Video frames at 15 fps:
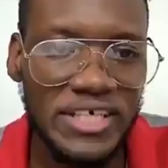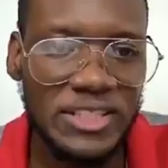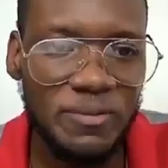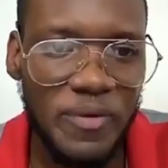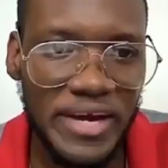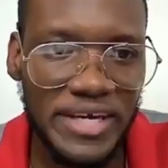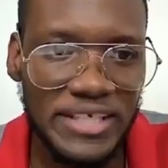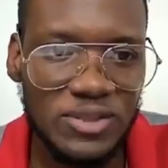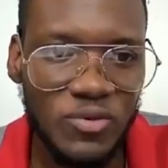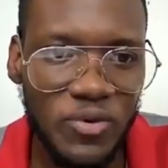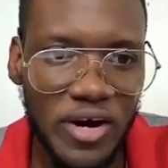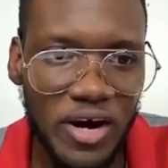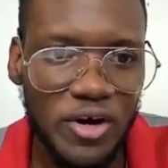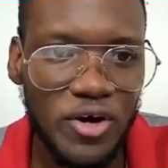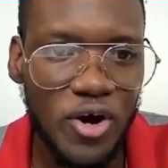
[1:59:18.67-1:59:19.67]
put me in the
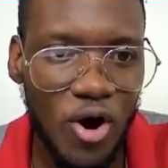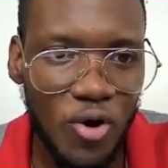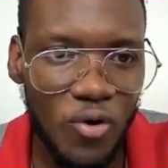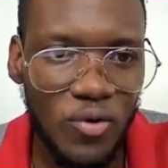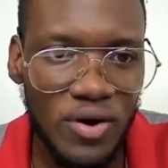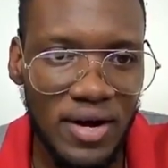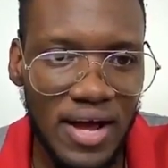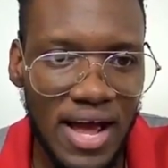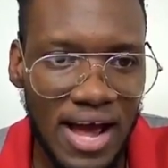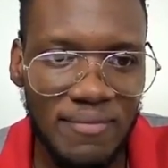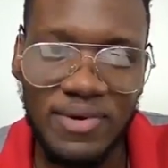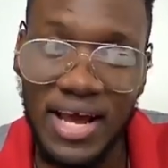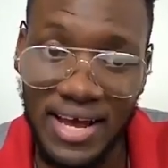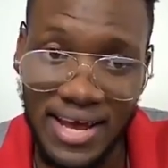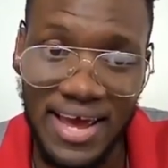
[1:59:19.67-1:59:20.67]
space where now
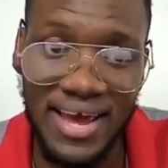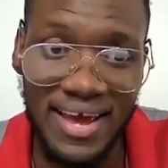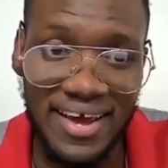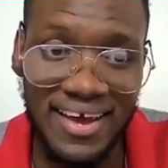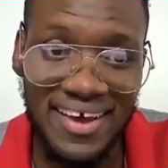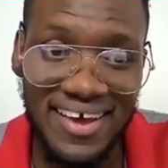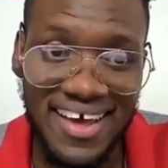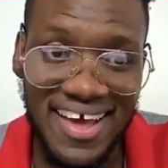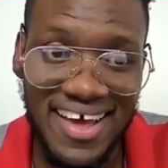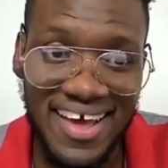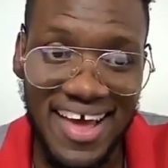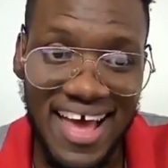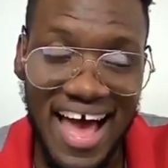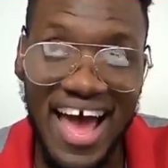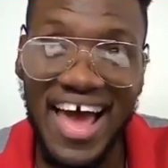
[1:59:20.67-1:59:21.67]
I'm like, hey,
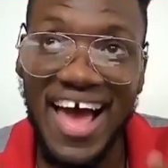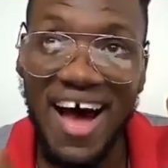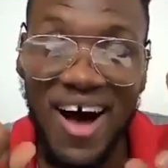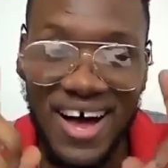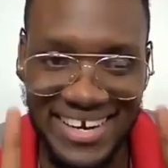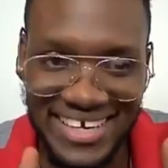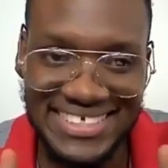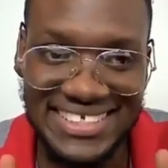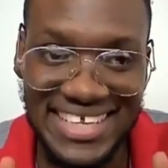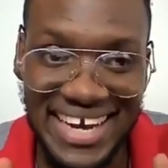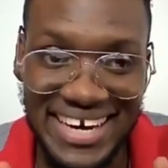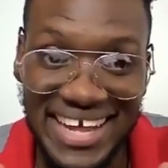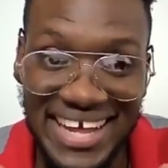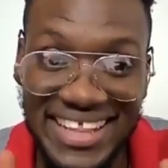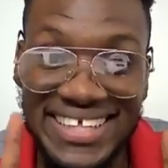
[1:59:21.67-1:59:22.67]
I
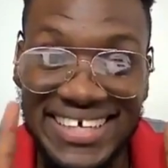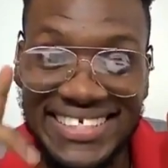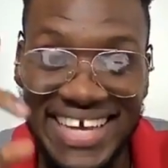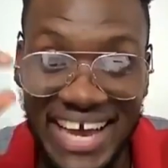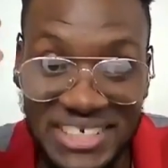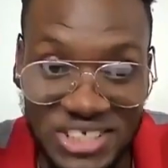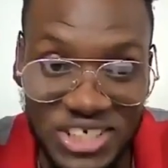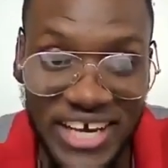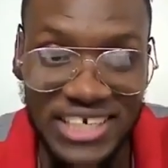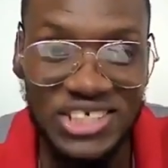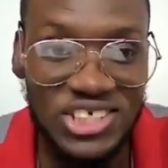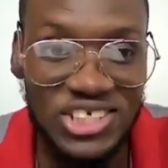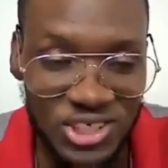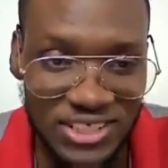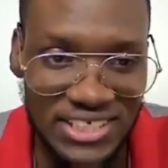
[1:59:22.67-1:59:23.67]
understand that things can
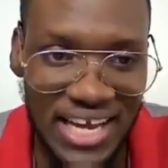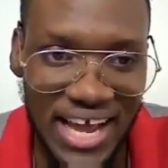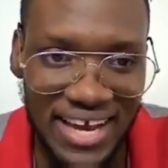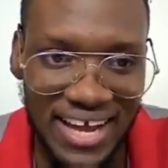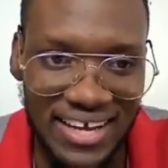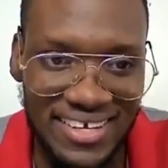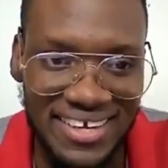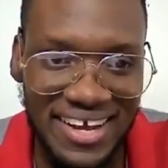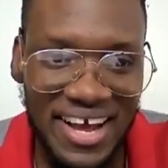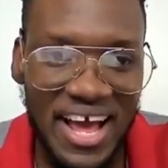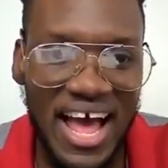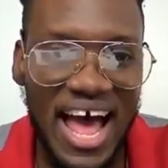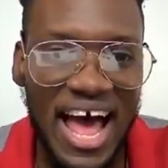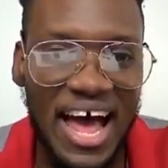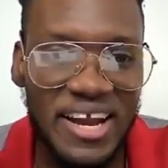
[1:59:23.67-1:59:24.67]
change just like that.
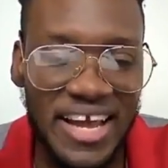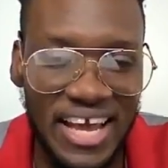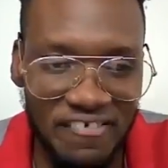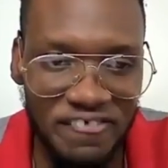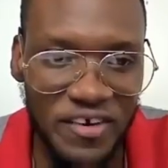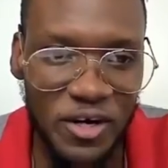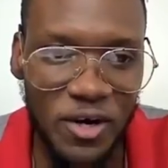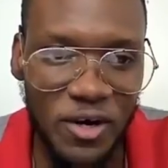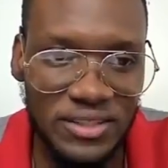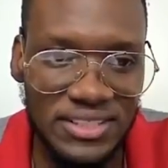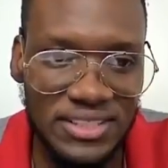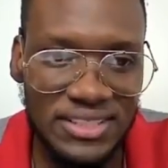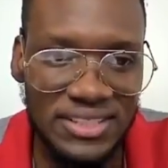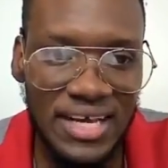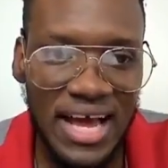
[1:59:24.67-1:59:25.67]
And if it
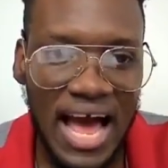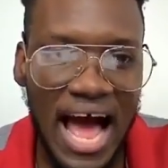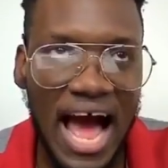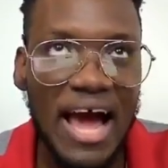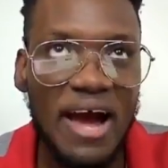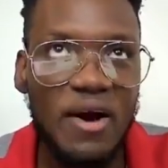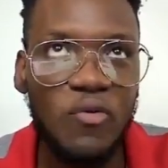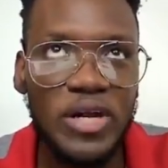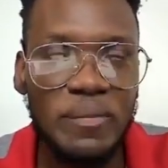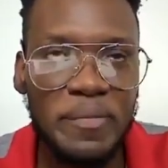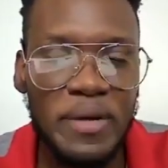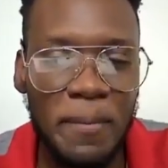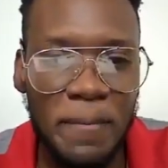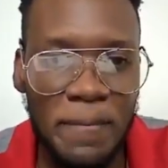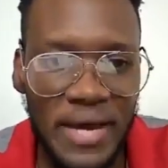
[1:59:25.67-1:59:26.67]
does, I will
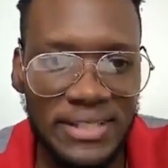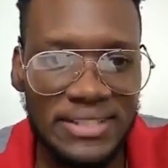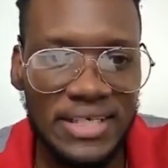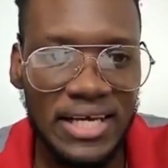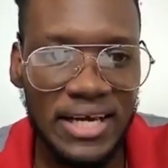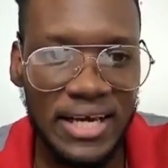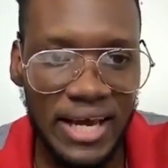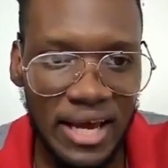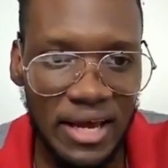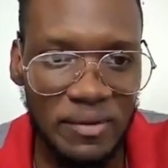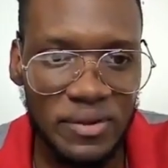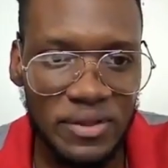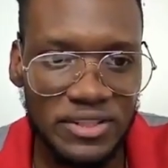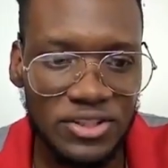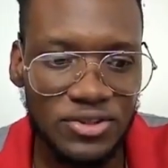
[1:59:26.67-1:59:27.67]
be mentally
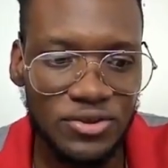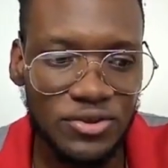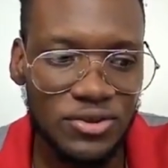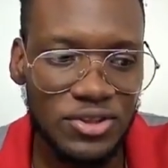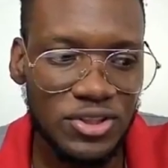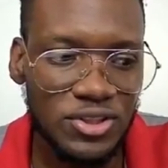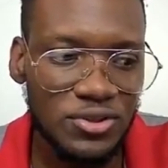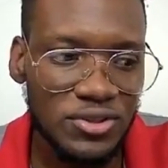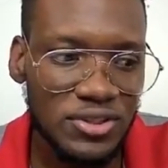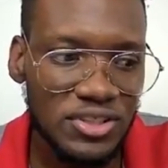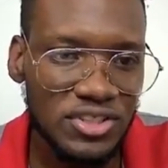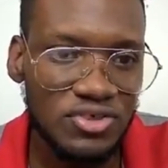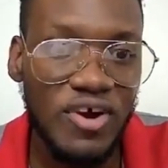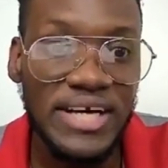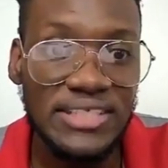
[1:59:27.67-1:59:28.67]
able to
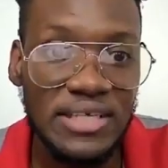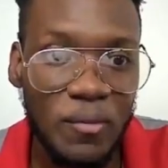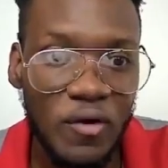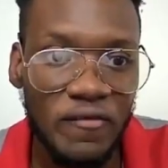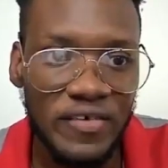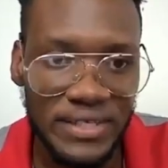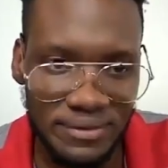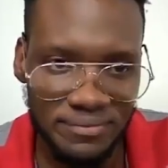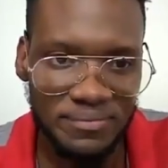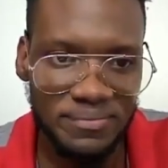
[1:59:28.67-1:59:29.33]
rise above it.